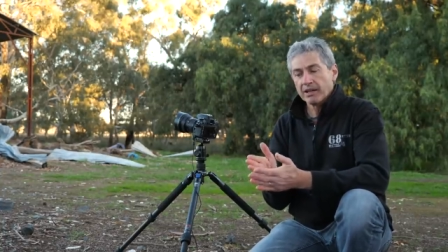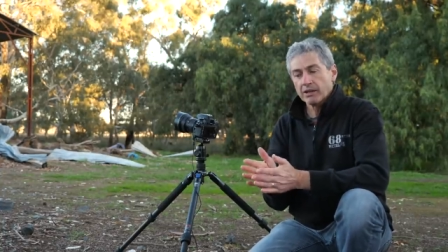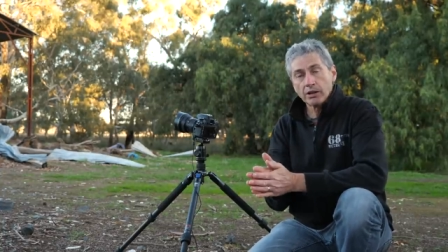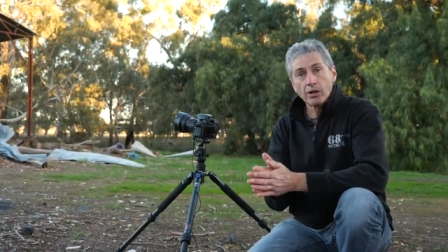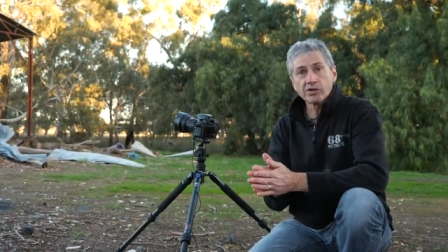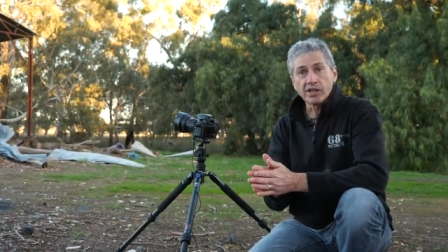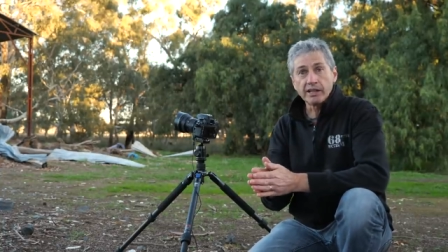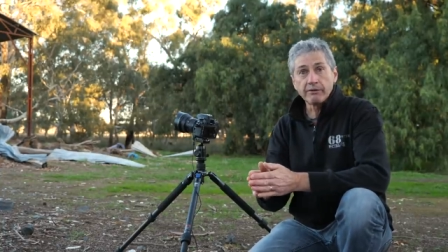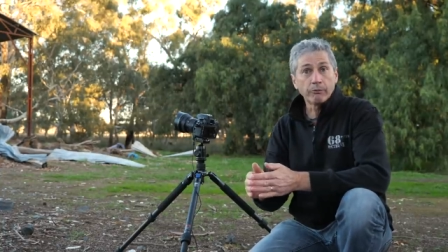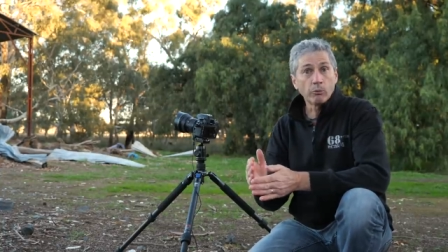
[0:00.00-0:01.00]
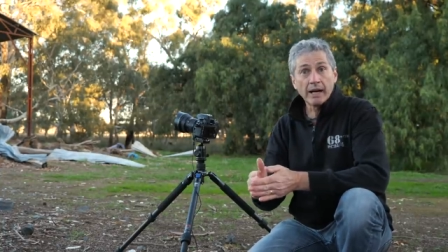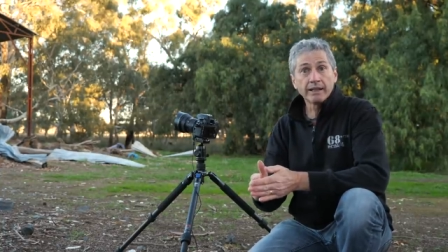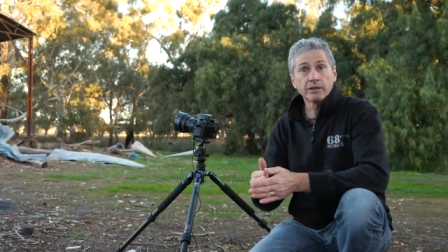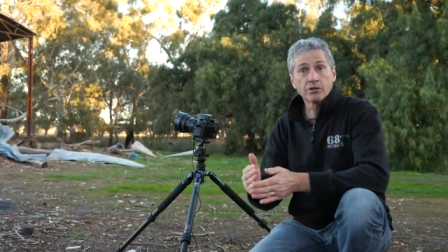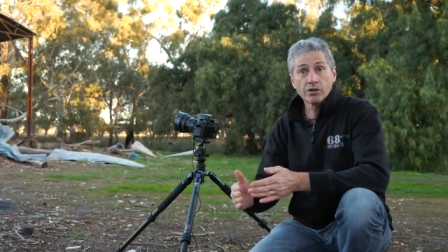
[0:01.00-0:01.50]
closer in
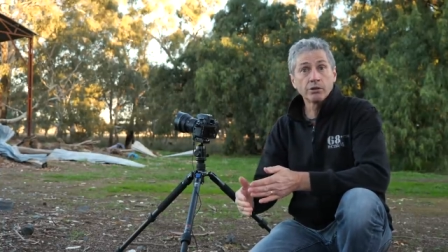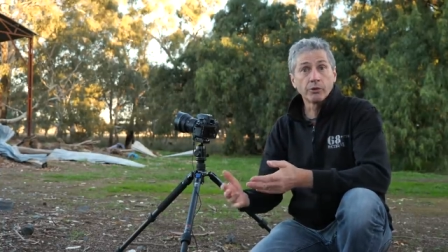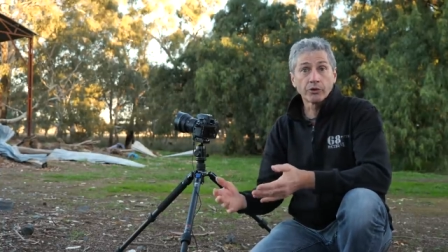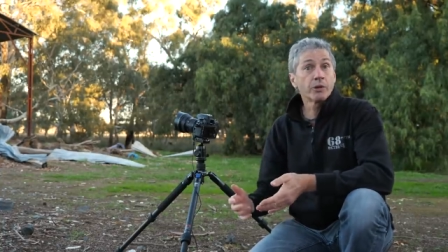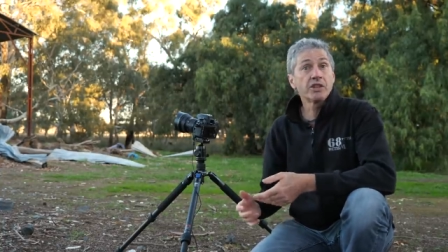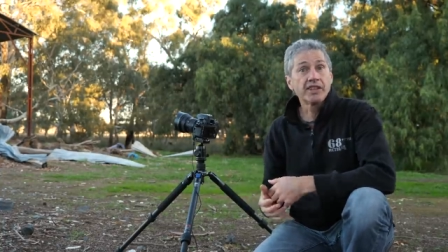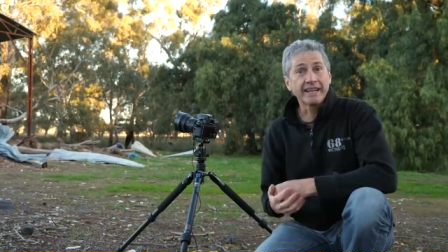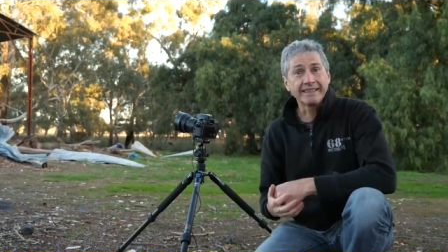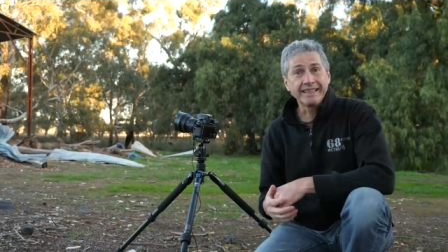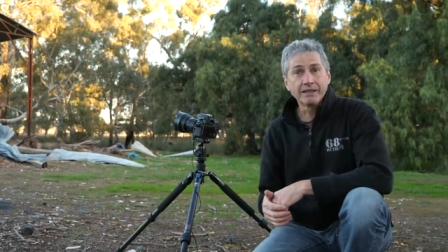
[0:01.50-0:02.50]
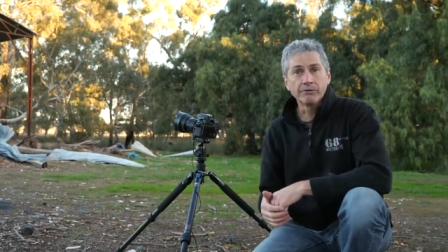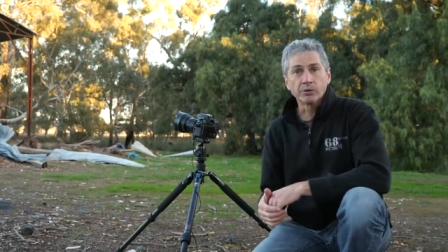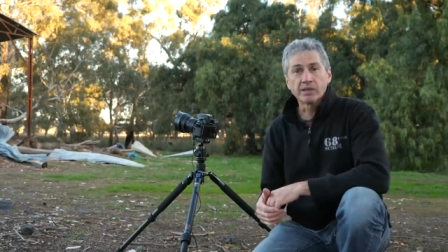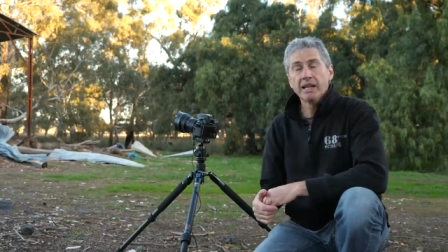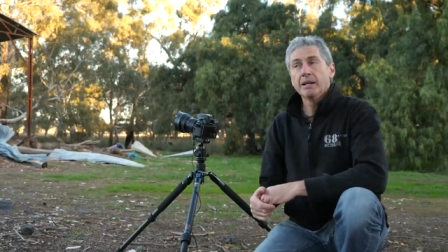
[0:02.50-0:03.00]
one, two, or three second
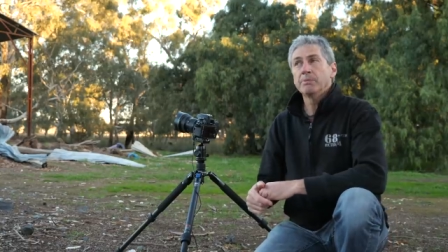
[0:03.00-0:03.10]
intervals.